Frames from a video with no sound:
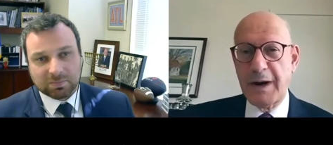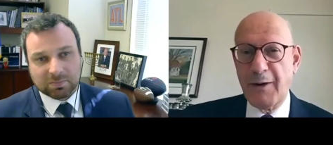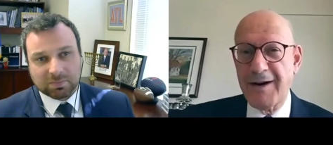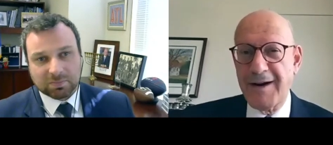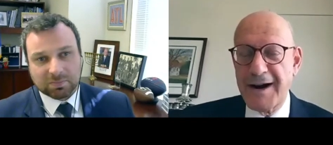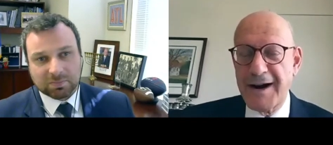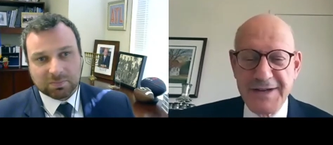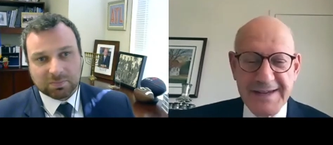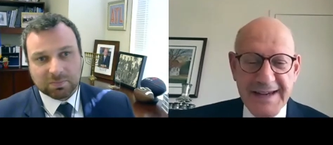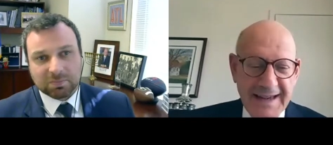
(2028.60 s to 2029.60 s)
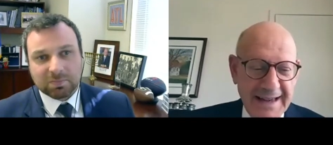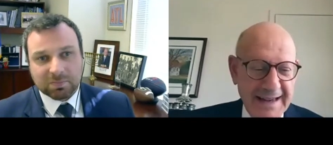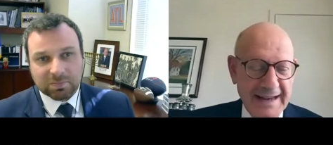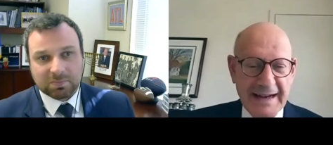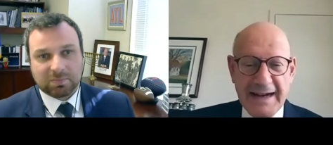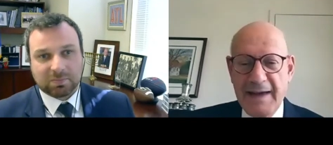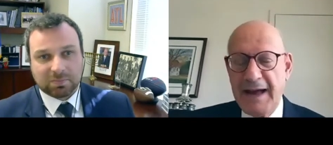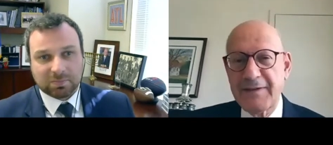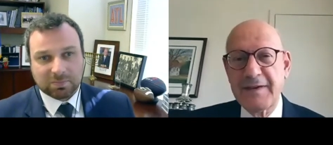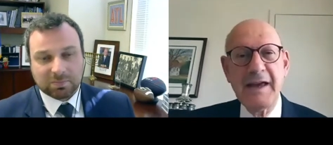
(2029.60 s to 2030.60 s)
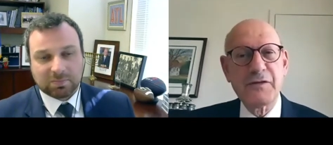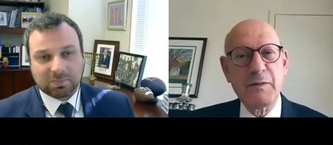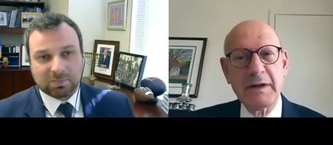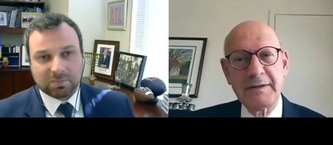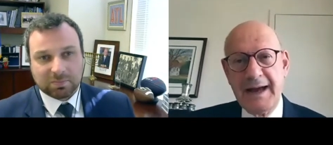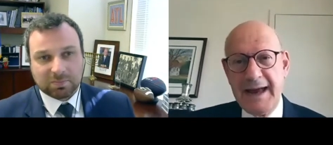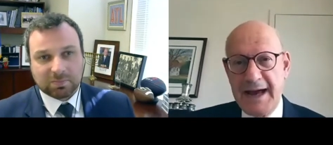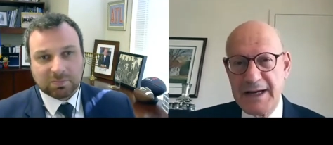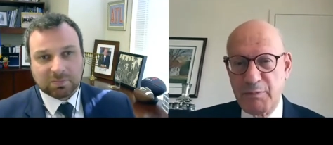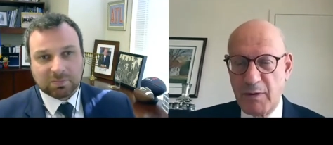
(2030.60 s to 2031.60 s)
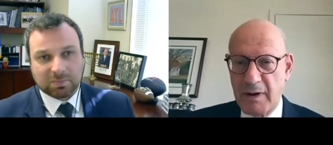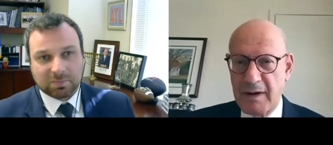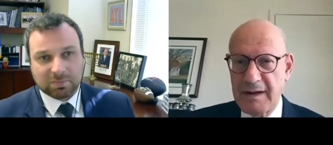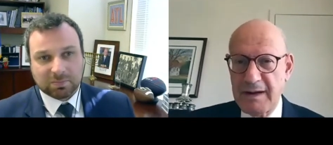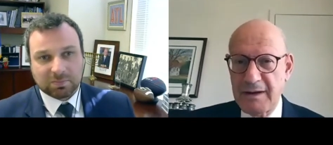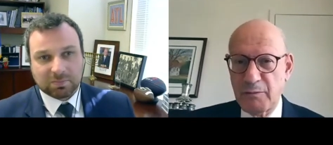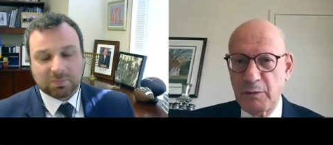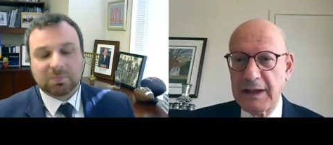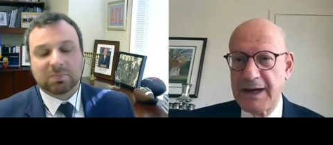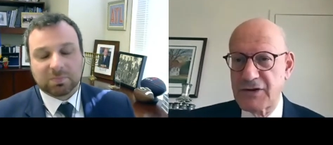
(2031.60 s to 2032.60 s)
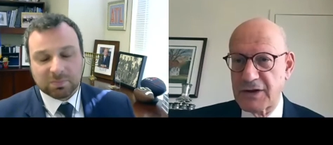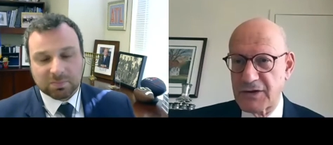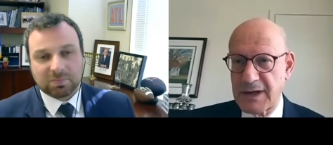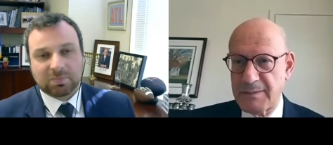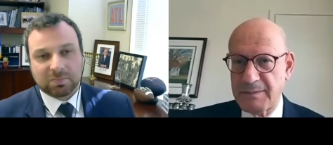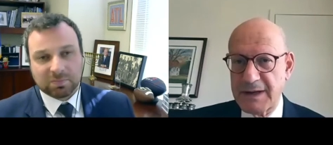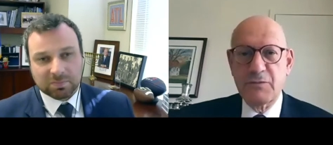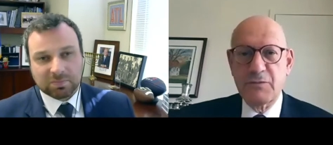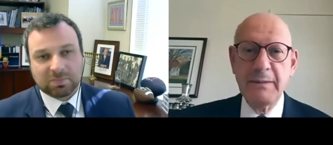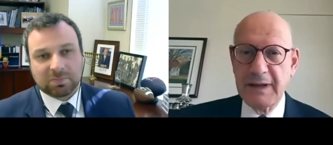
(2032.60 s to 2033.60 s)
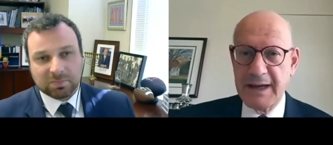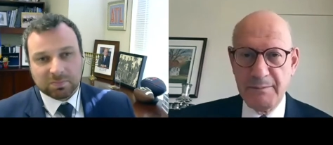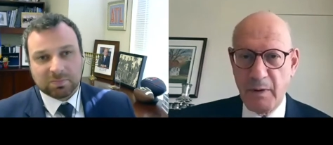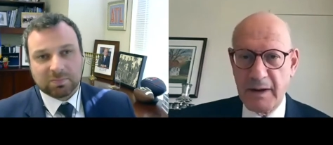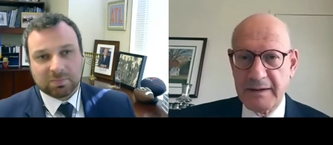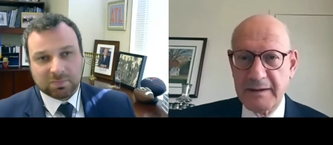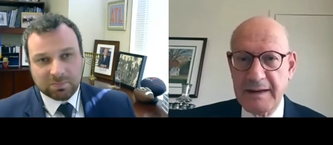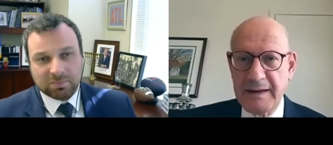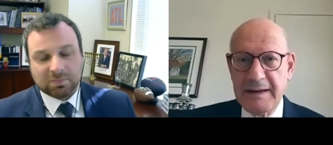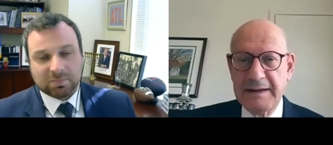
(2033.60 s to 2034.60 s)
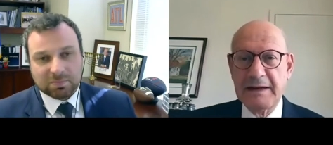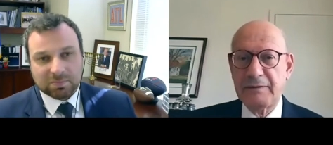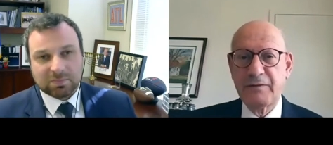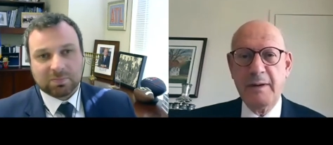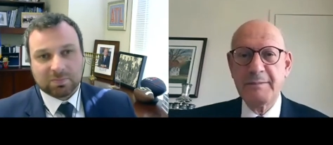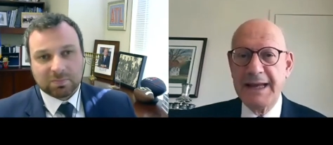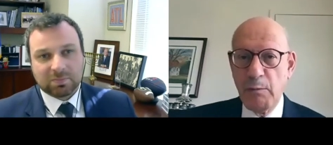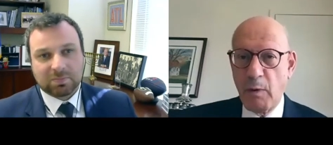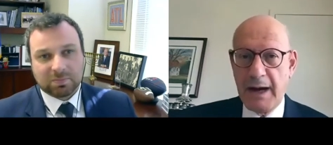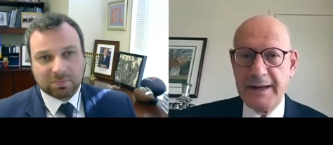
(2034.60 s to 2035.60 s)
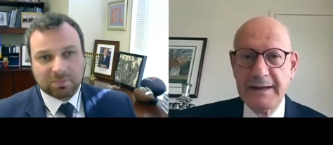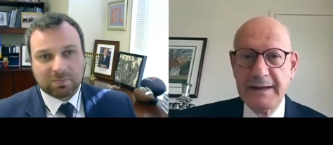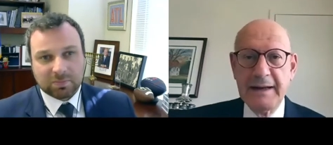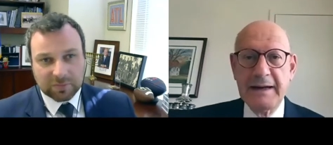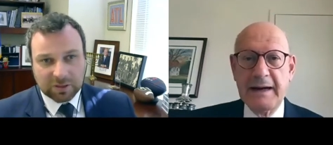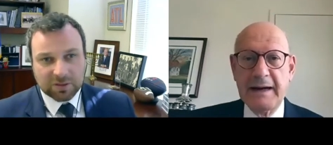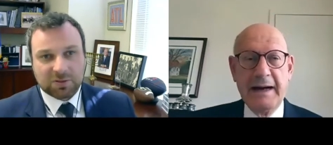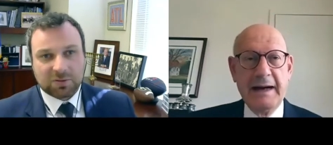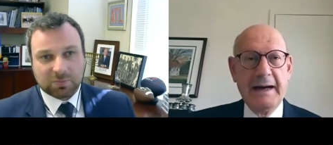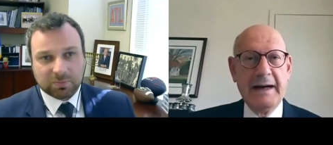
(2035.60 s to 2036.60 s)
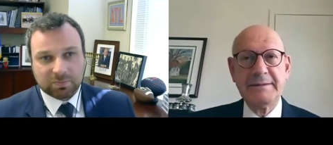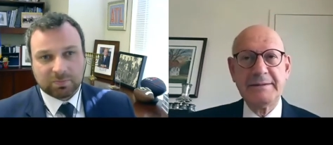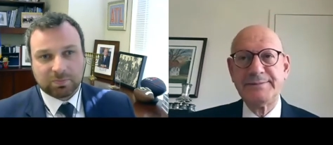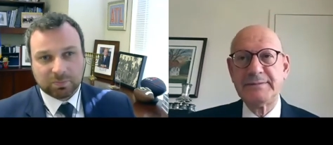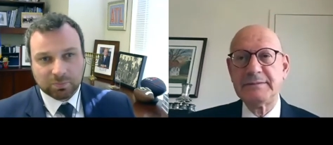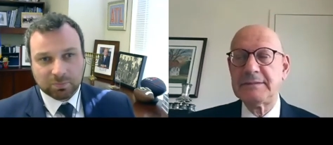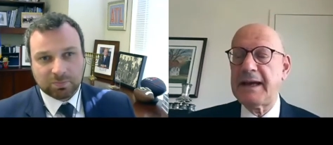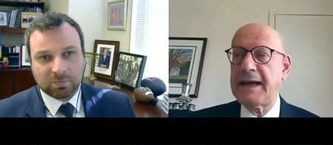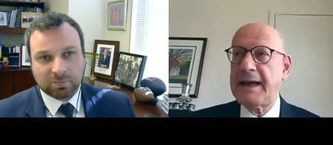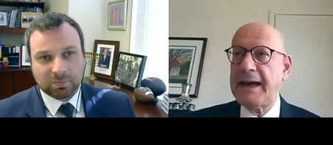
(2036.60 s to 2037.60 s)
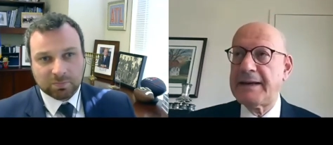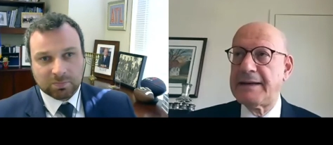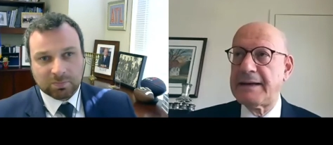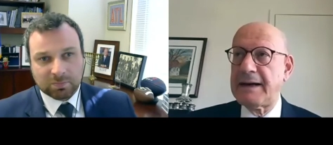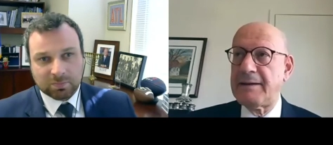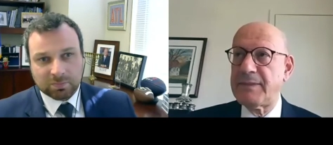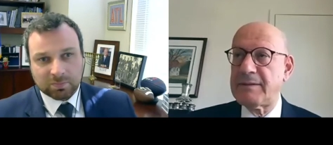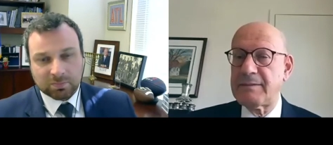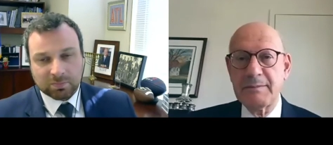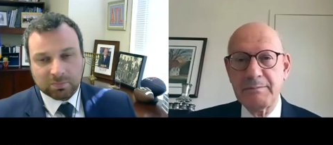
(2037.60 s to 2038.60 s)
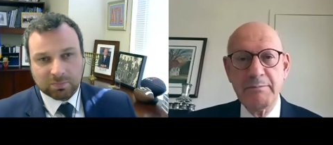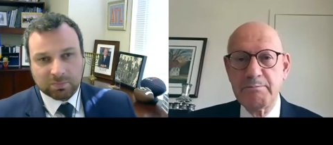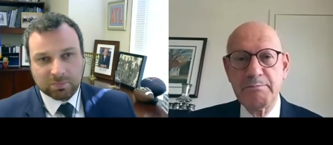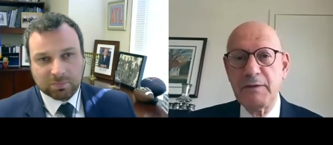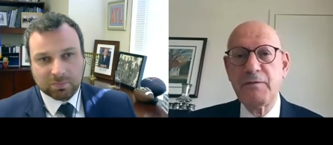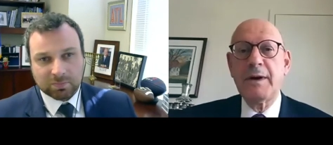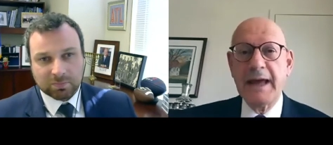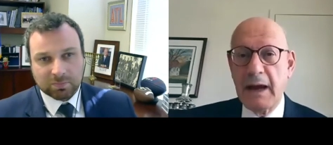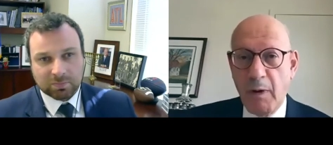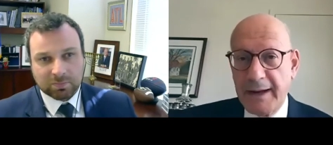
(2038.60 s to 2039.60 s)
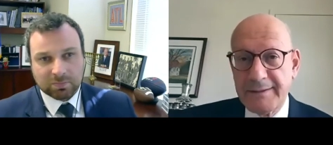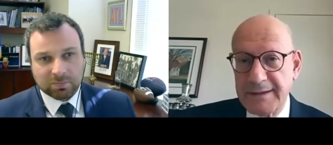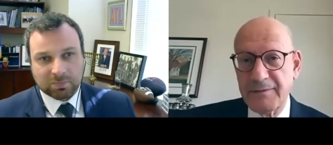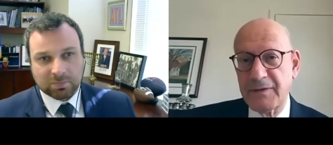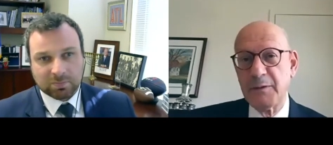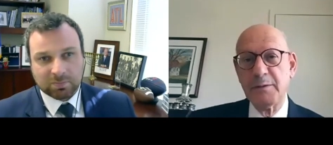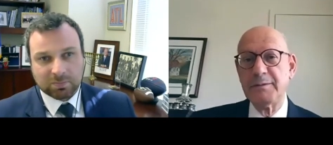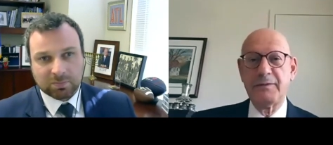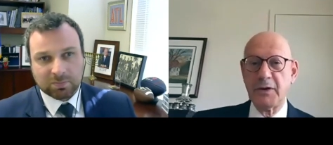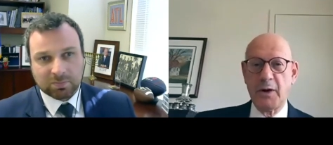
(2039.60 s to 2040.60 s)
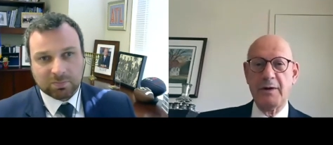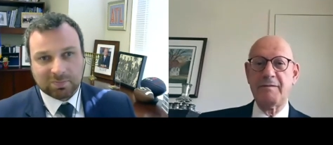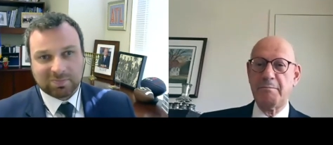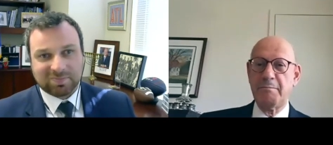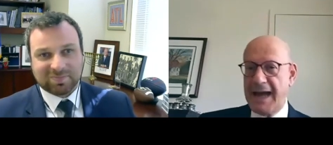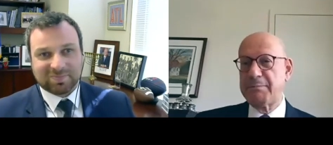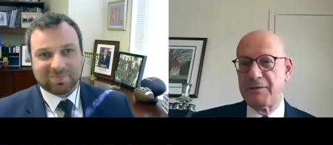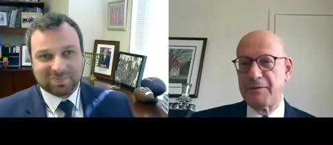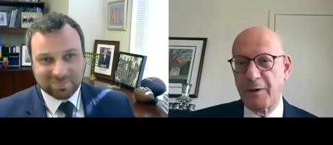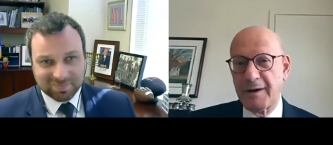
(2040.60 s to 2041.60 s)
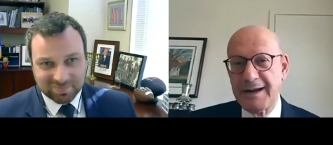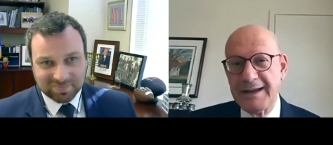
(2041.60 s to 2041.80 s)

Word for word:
Speaker 1: hearts, uh, and that's the Israel diaspora relationship. Extremely important uh, from day one, um, and um, and before day one. If you if you go even back before